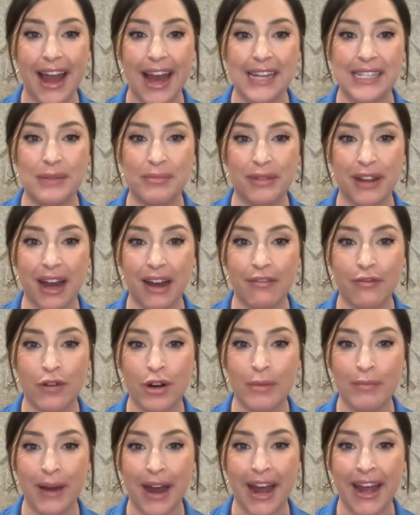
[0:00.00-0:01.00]
as a
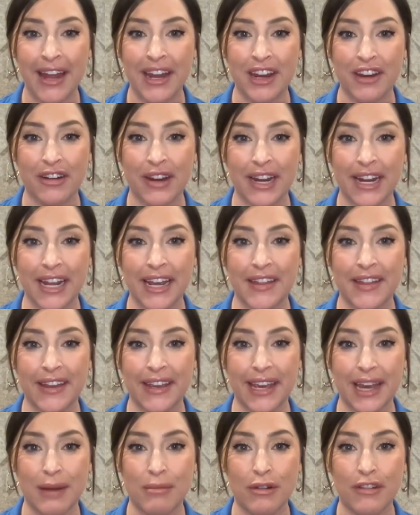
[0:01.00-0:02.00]
platform pioneering in the
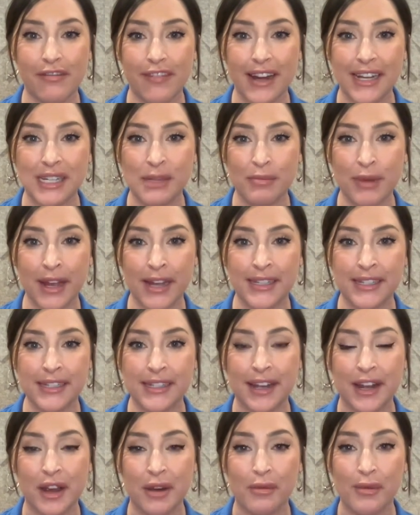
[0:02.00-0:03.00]
GambleFi
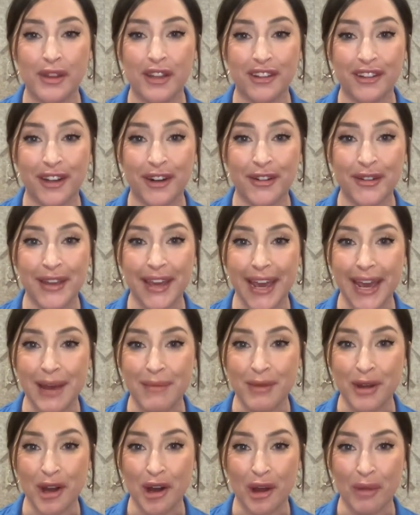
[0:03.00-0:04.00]
space with a little
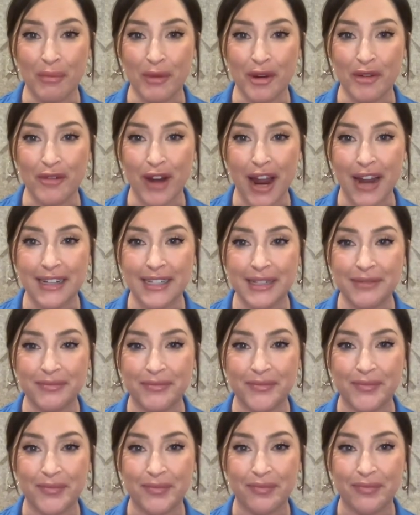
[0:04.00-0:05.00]
game called Moonrekt.
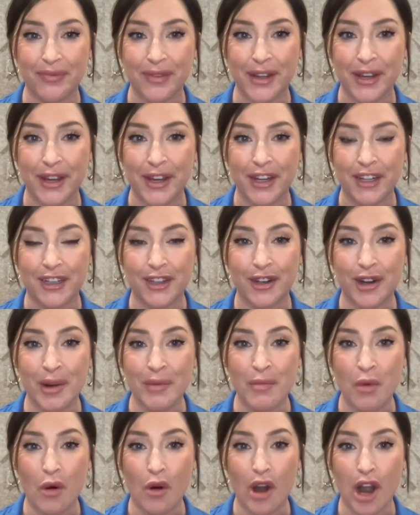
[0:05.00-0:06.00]

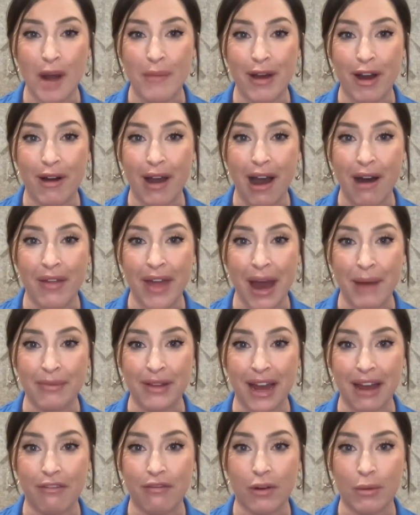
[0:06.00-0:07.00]
Learn more about how that
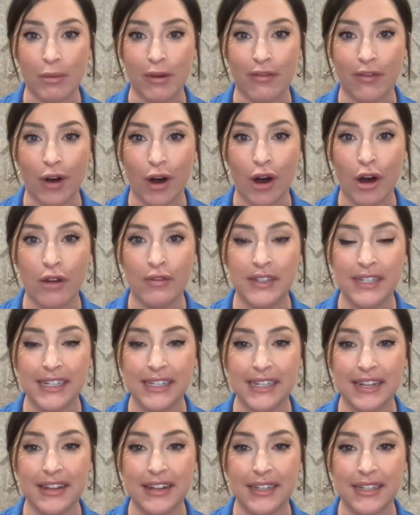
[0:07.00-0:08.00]
platform evolved
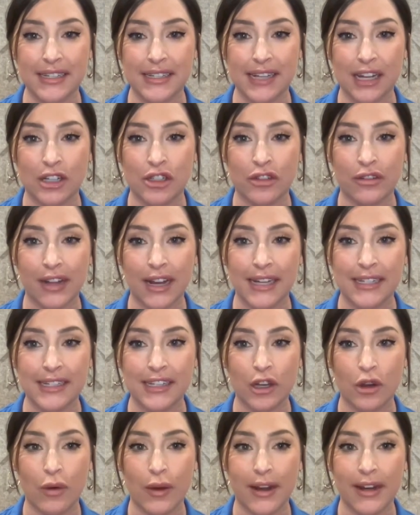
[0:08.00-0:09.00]
into the
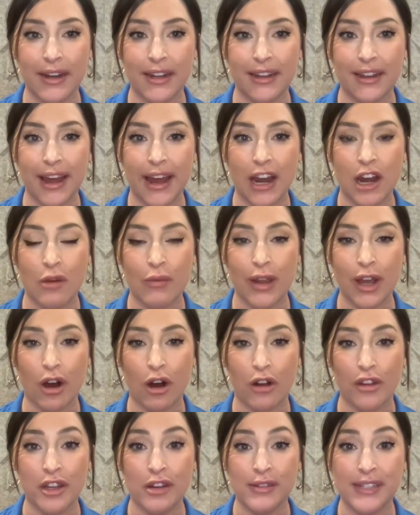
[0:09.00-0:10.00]
decentralized liquidity layer we
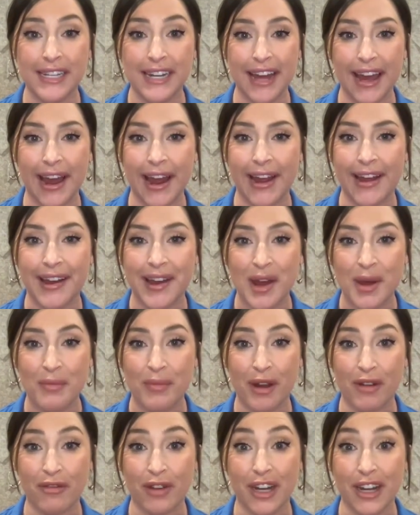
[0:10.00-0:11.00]
all know today
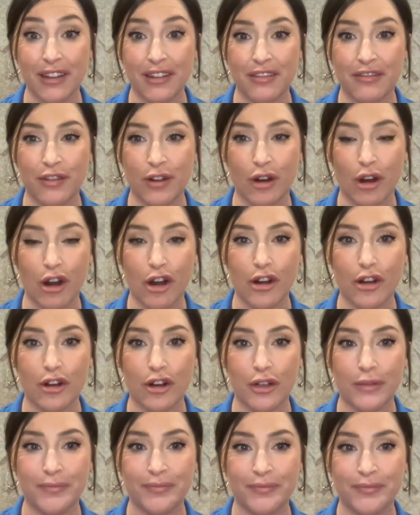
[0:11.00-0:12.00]
by reading the full
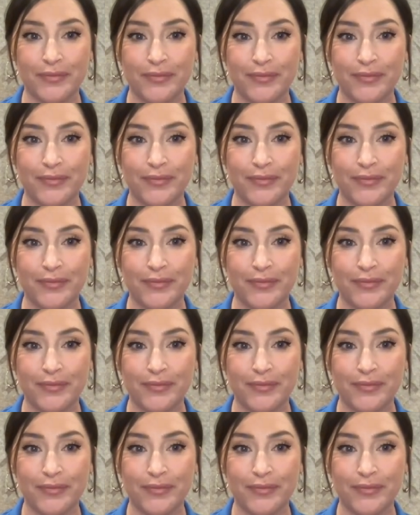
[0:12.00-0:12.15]
article.